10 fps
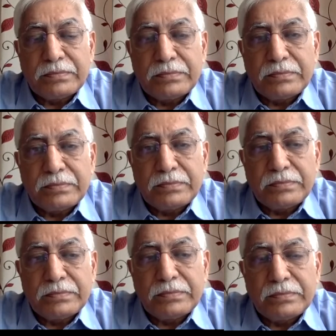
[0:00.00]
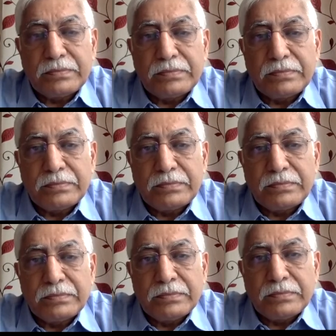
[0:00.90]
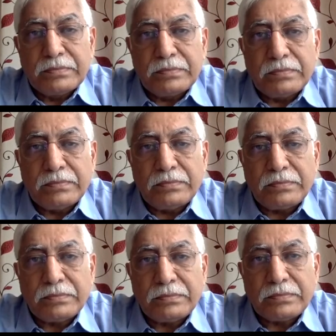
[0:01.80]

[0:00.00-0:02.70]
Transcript: [no speech]